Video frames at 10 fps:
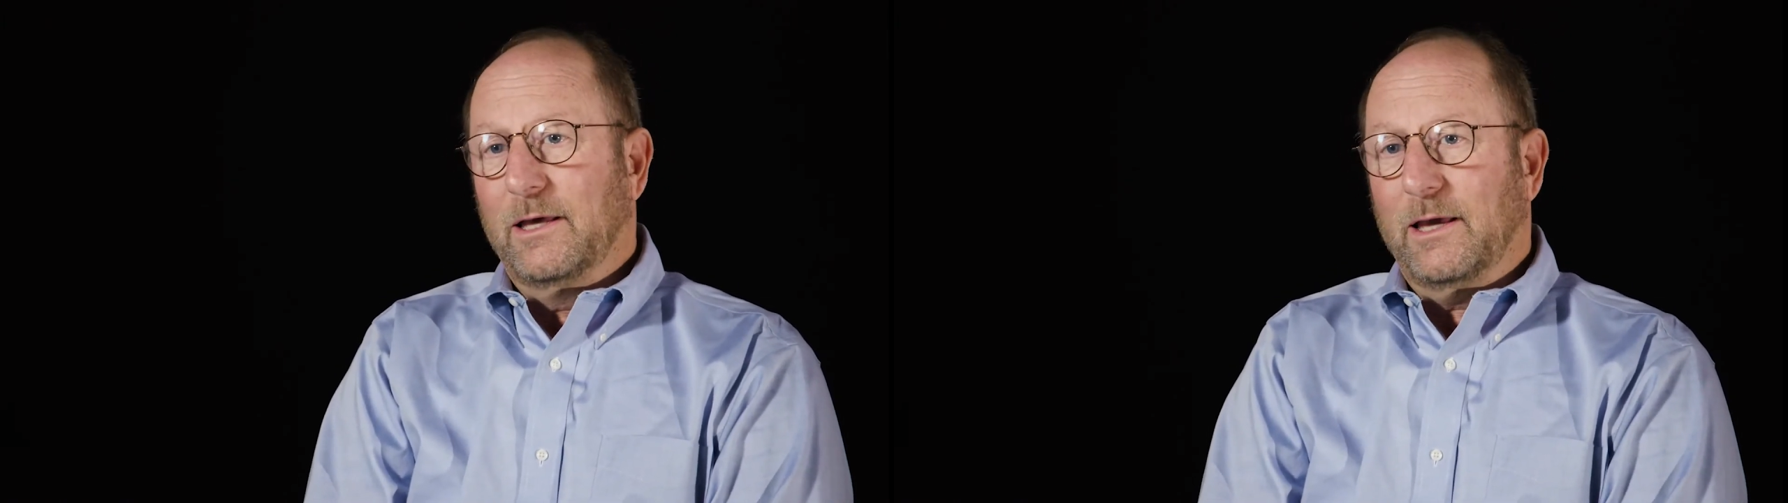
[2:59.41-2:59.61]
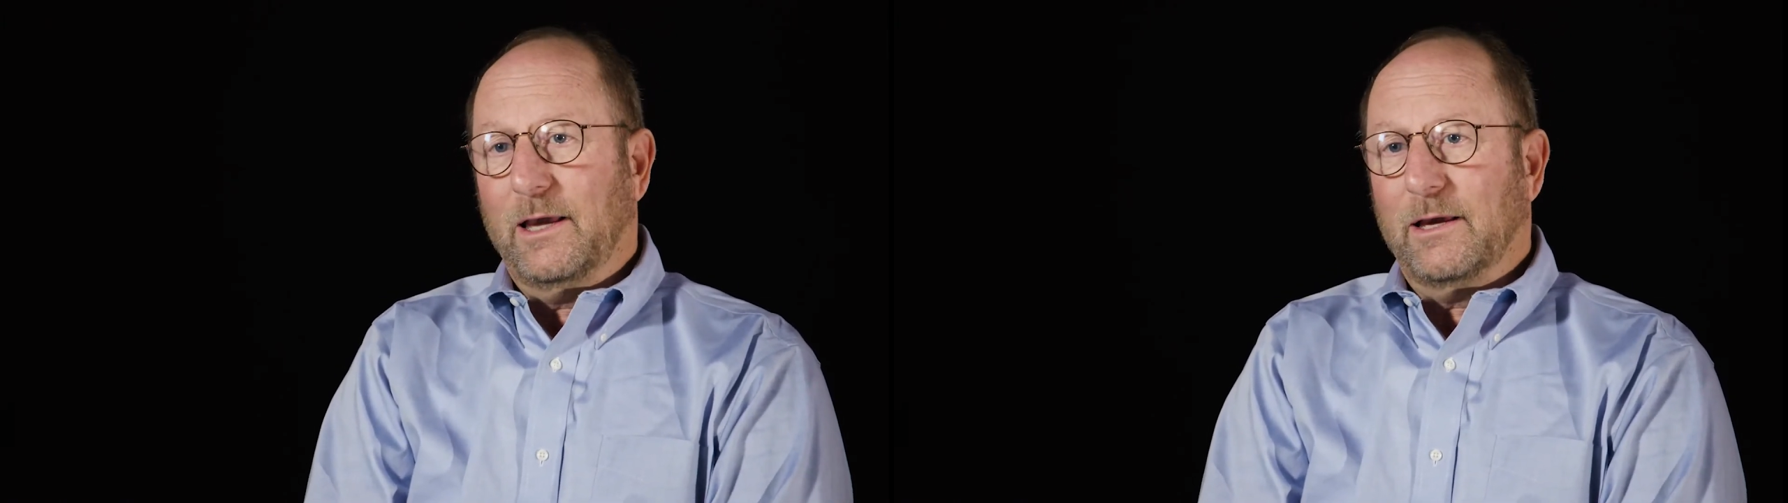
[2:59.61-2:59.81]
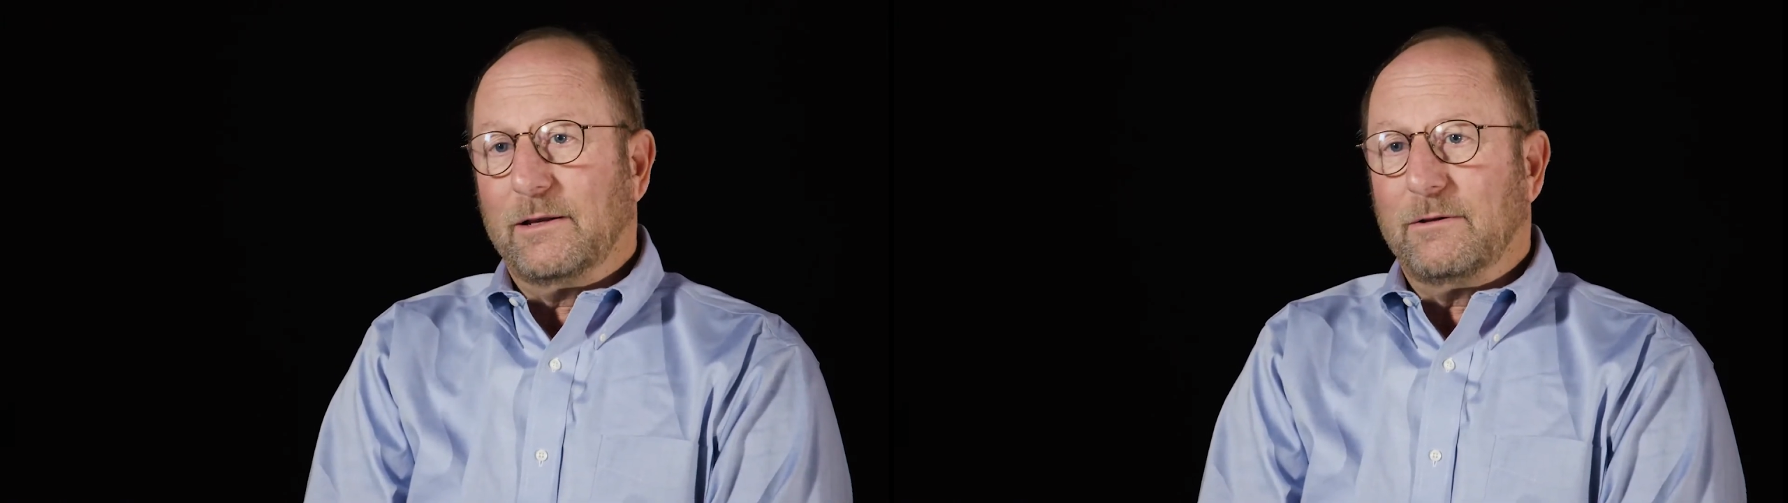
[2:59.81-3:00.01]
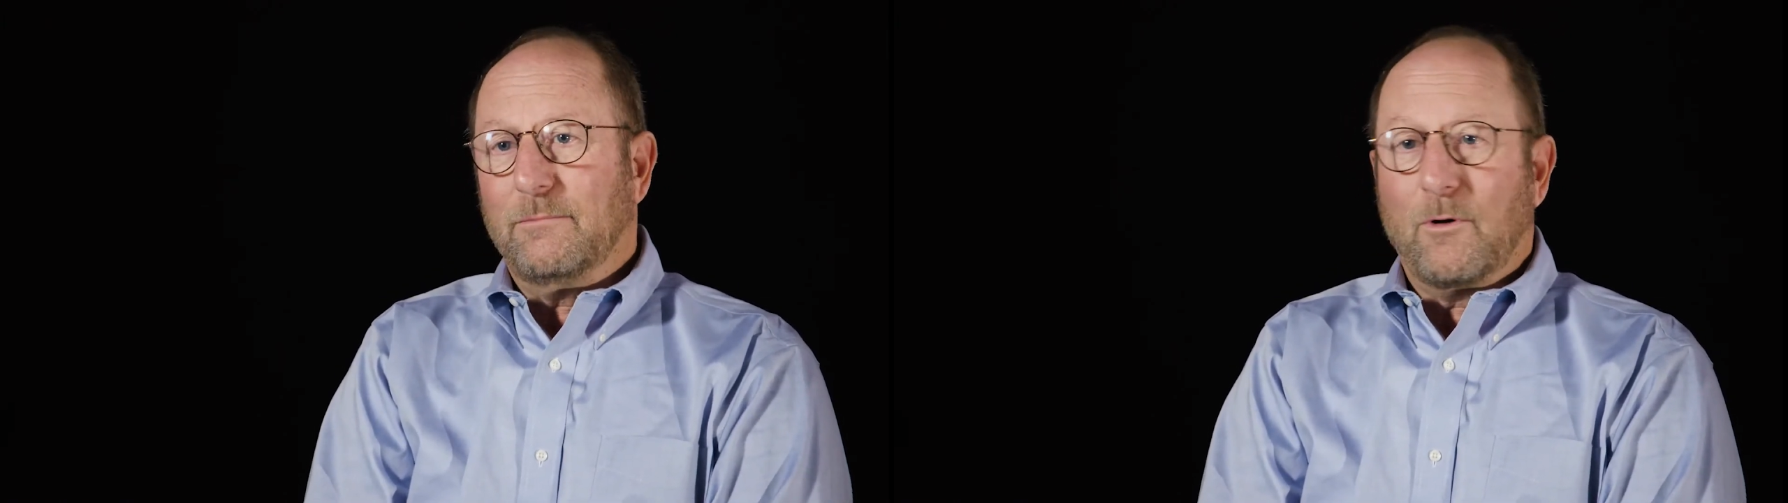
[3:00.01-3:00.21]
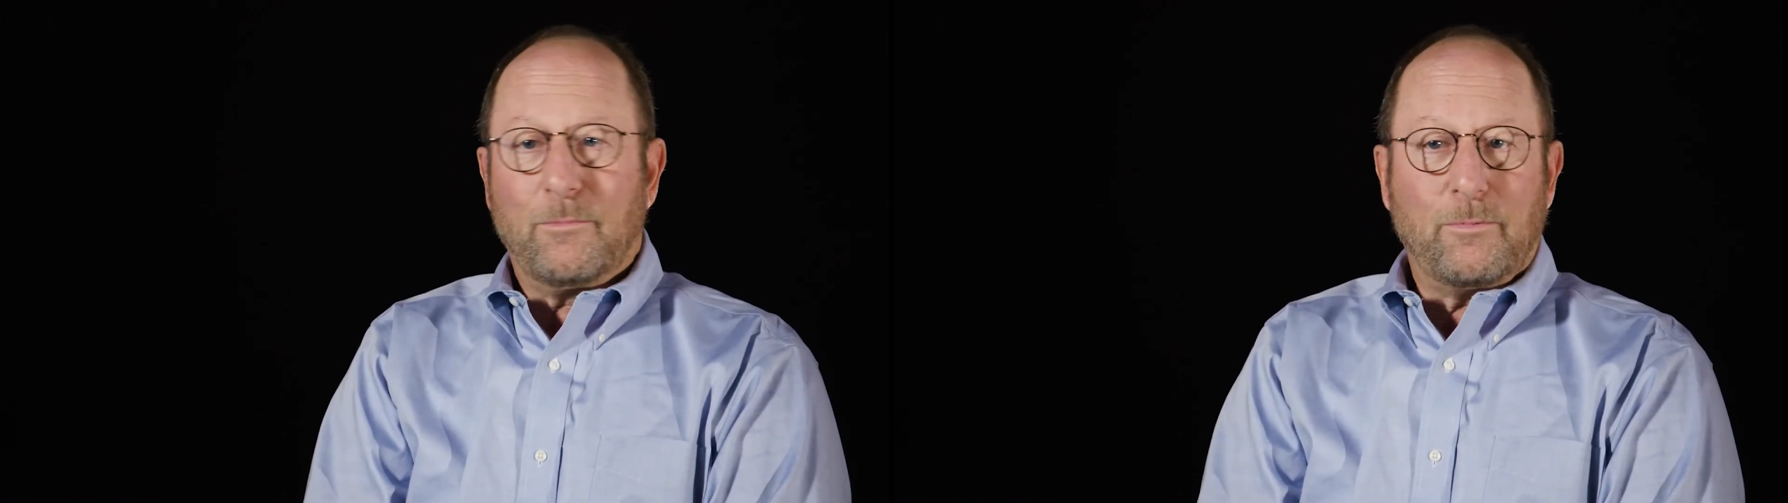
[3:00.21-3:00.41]
and the
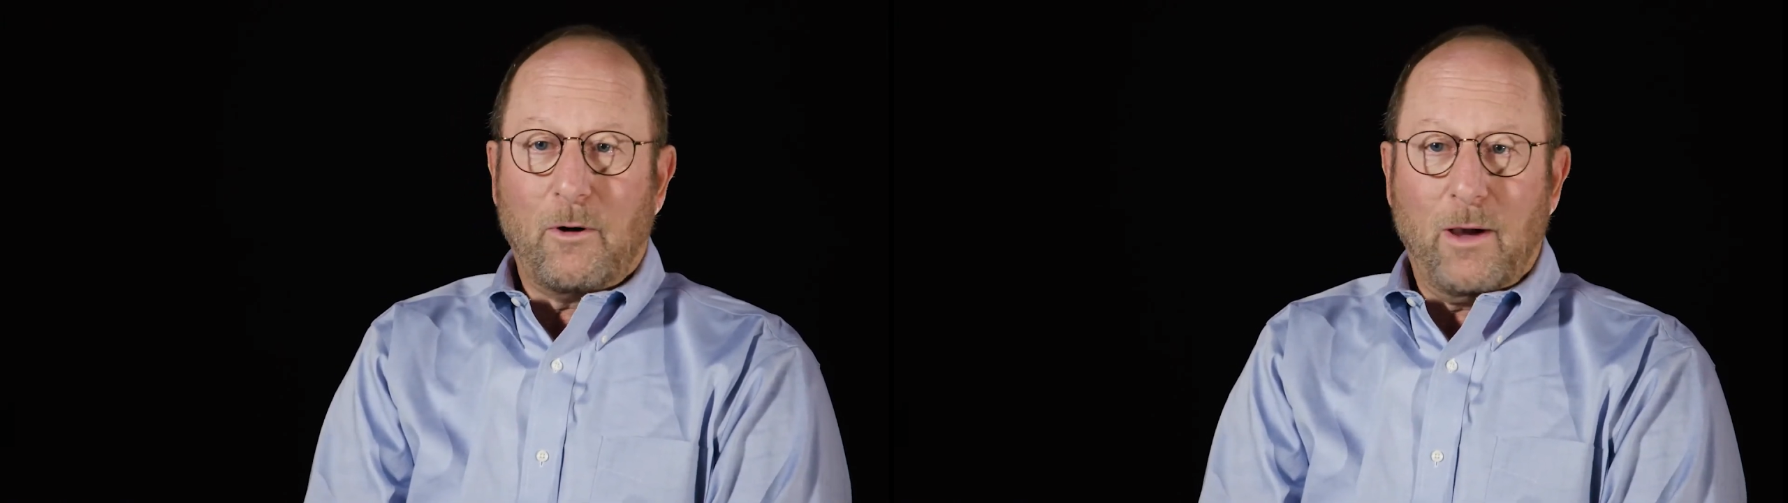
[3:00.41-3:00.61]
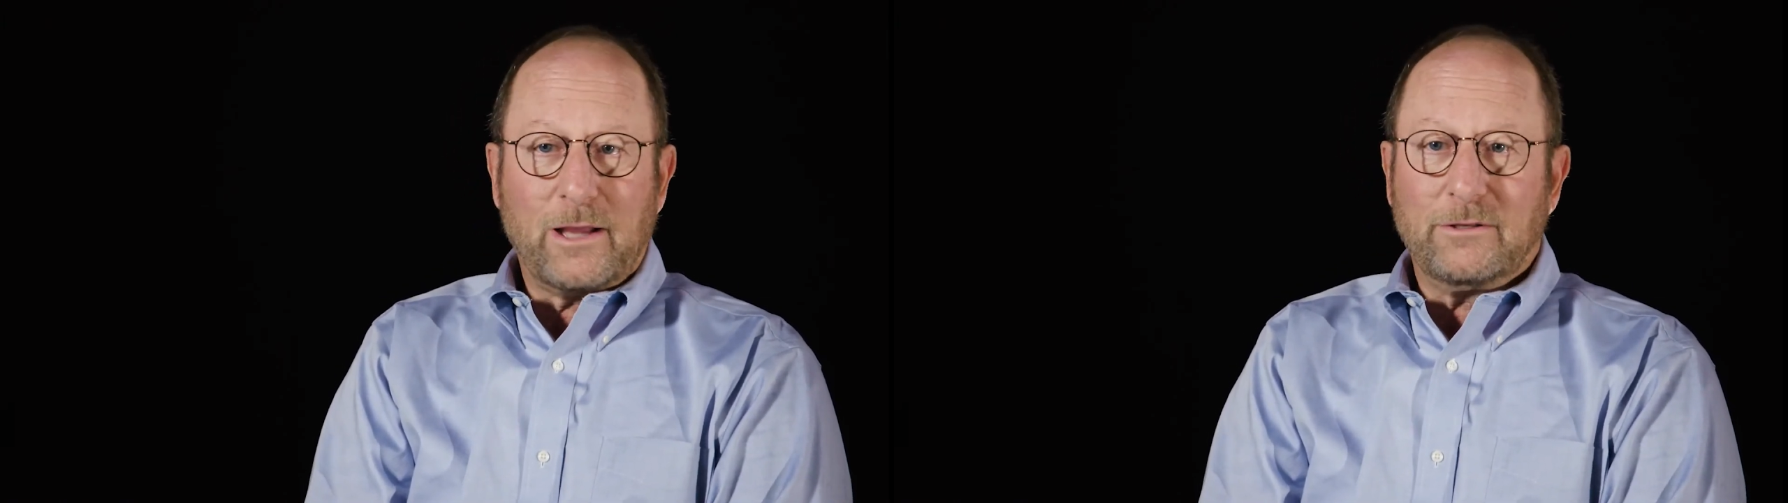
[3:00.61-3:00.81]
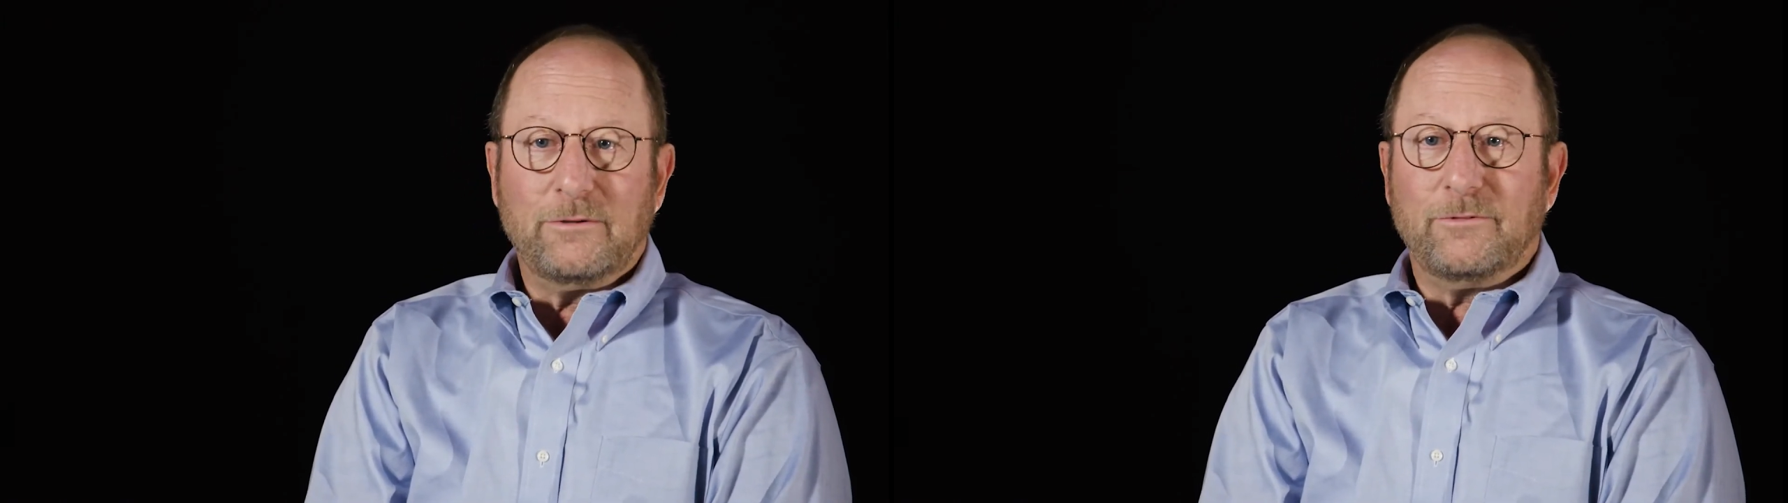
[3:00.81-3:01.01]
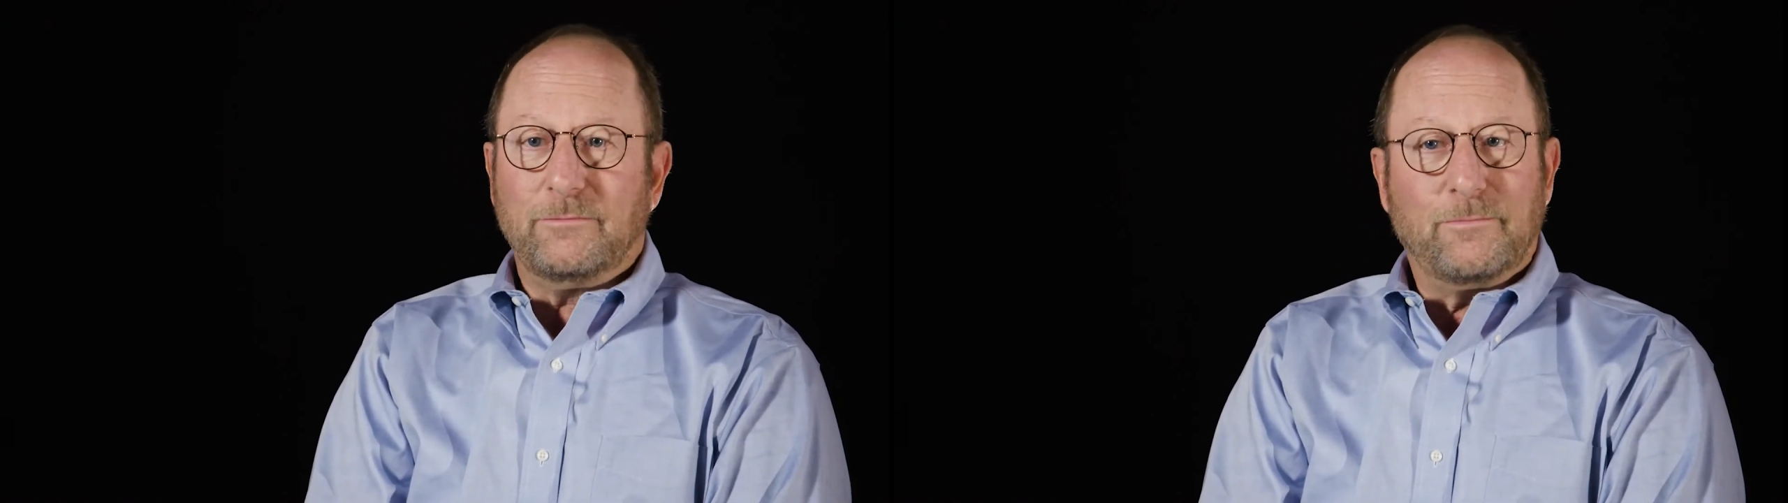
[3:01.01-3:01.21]
more proactive and